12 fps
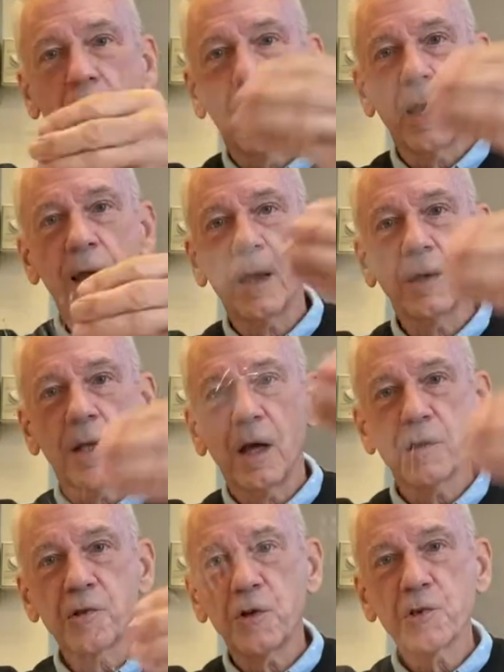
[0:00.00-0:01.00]
And
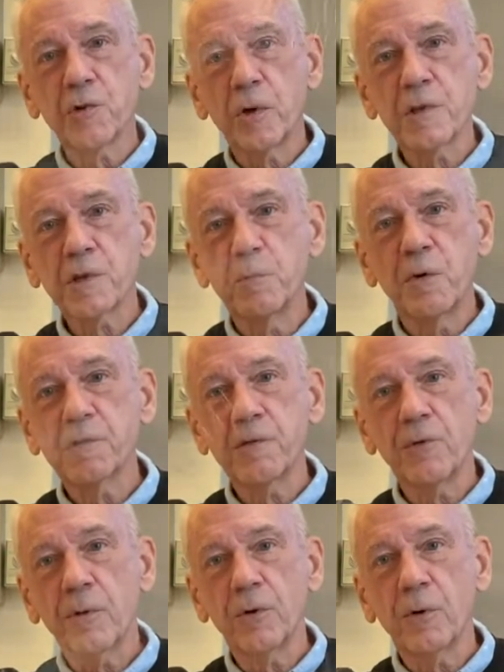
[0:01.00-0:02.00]
as the source moves
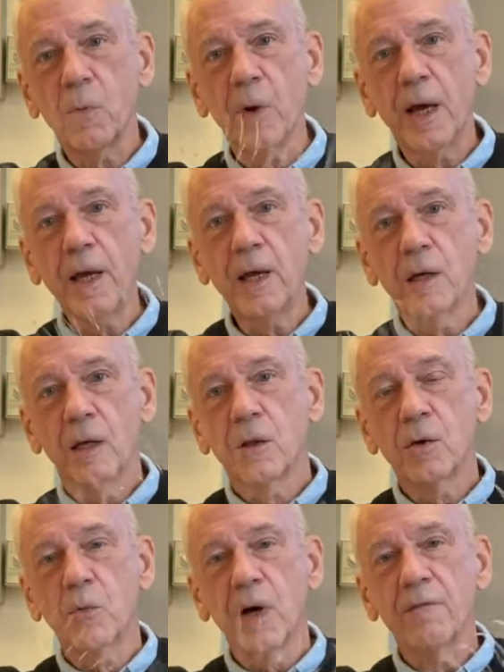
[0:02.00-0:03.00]
further away,
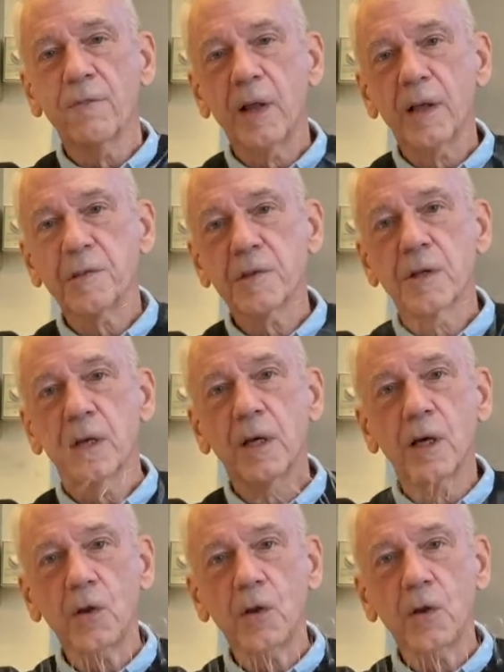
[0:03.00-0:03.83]
the wavelengths get